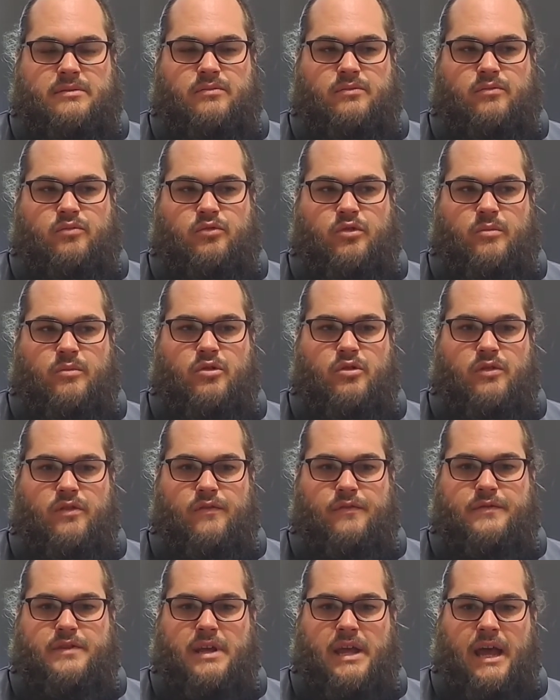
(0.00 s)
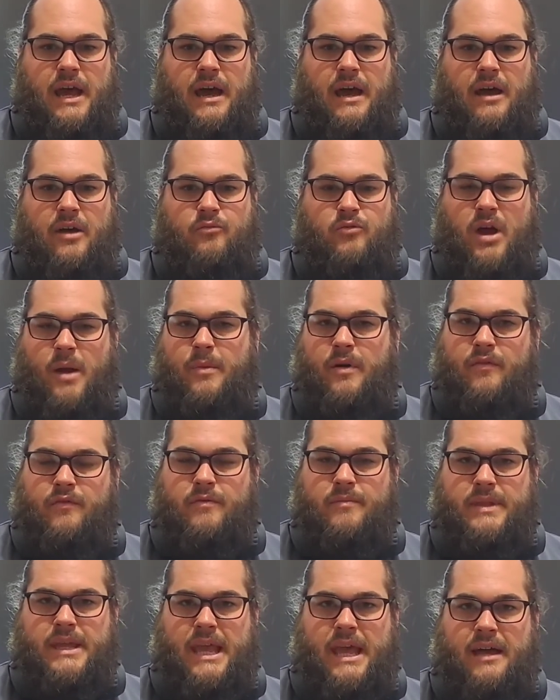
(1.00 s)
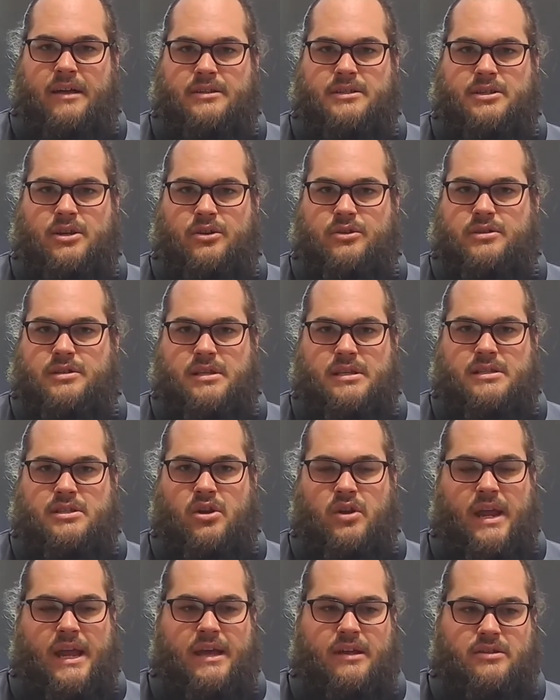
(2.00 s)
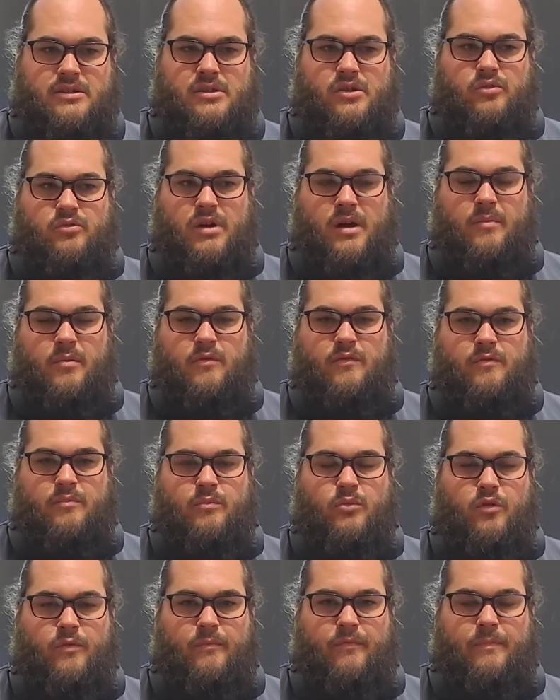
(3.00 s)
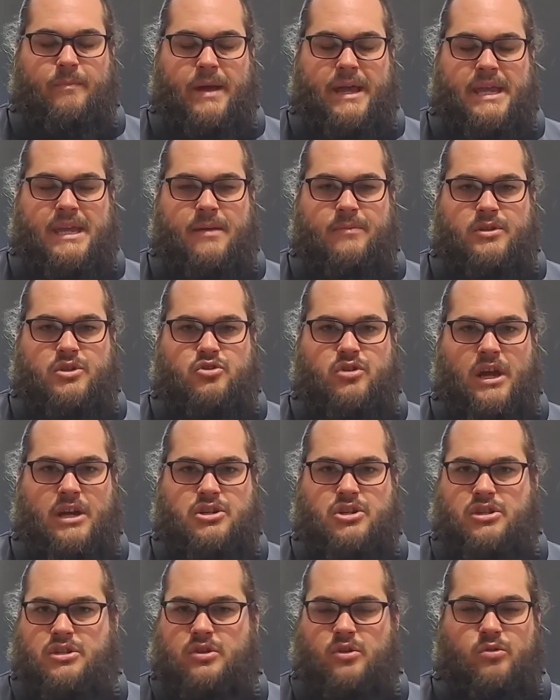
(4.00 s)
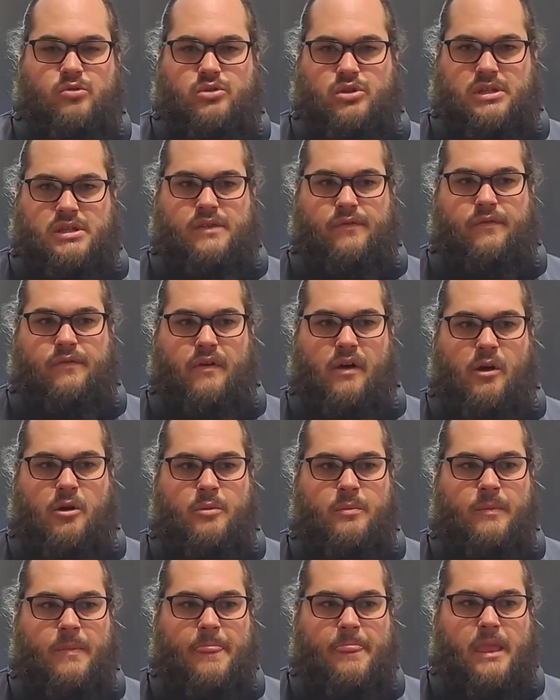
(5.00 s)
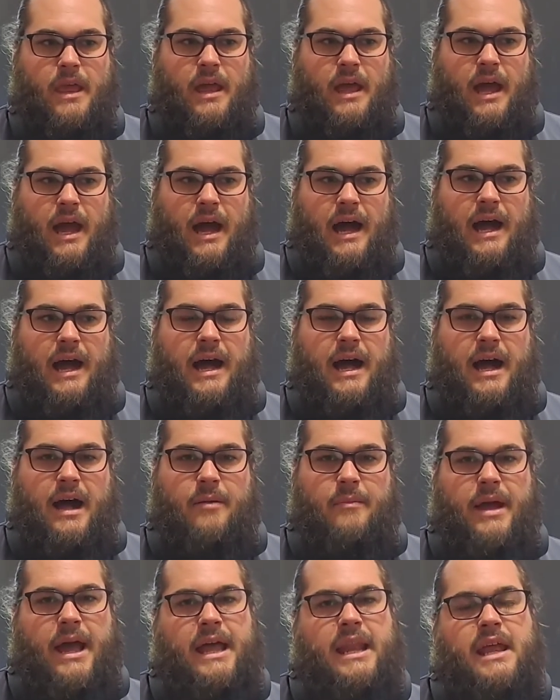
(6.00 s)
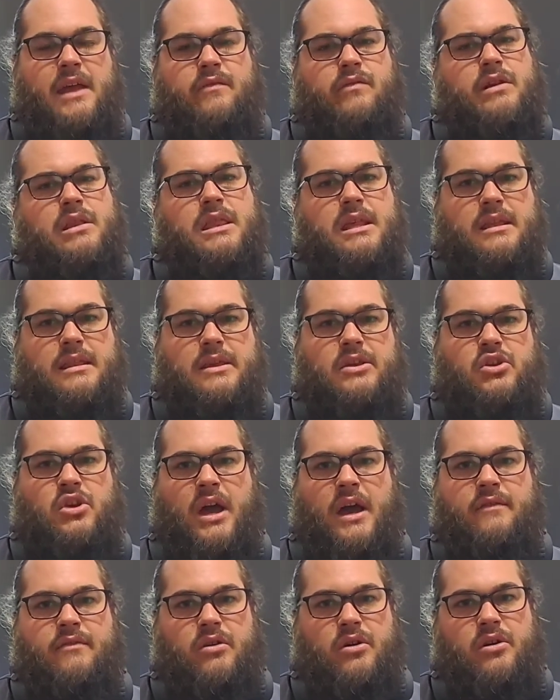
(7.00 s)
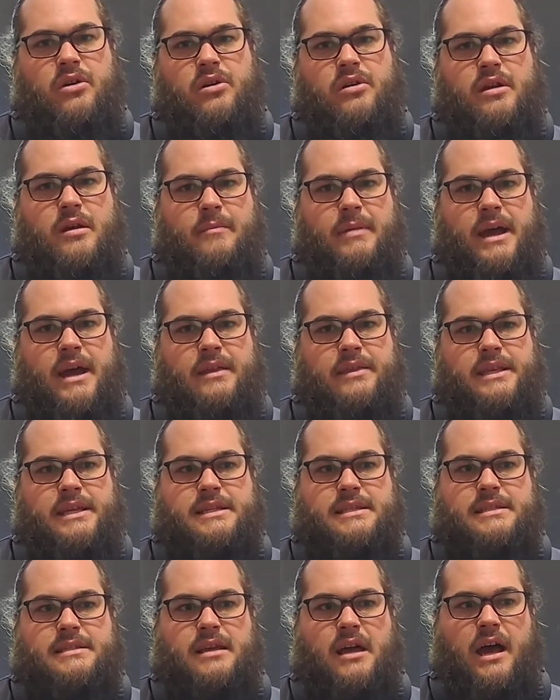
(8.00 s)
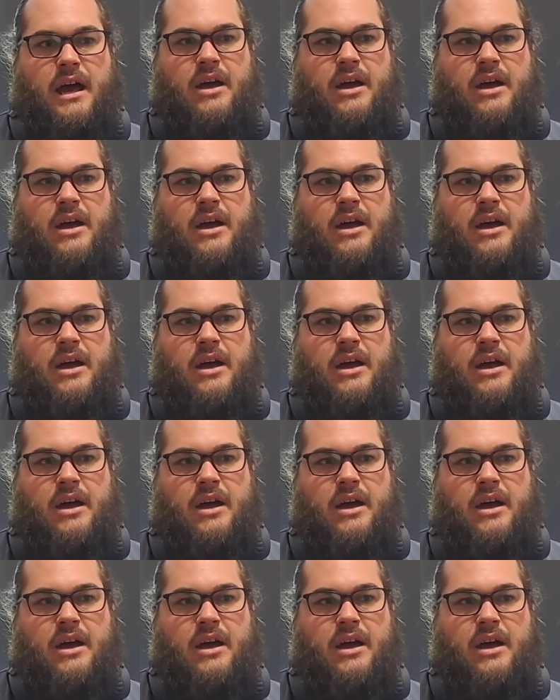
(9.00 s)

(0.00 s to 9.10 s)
removed rubber from the outsole, so there's no outsole rubber making up the traction, it's all just the foam. And everything that you have heard about this,